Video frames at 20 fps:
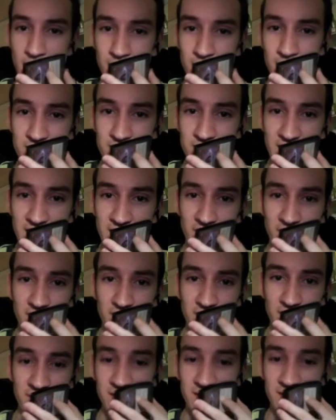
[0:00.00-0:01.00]
I'm just gonna have
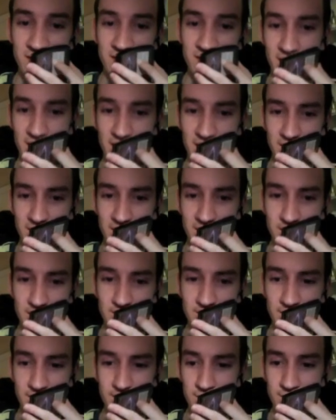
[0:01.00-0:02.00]
faith in the deck.
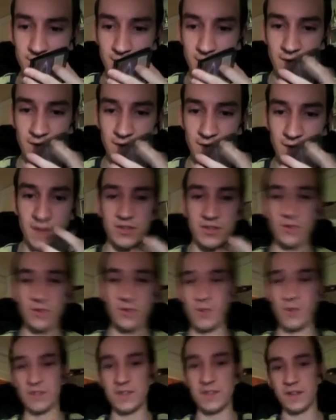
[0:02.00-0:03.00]
Just go
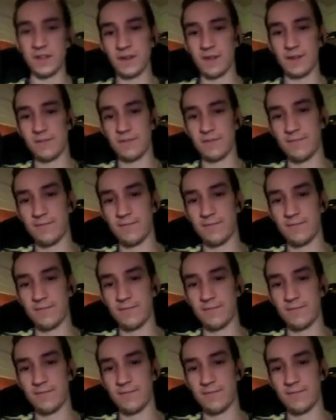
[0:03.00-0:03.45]
with Basic.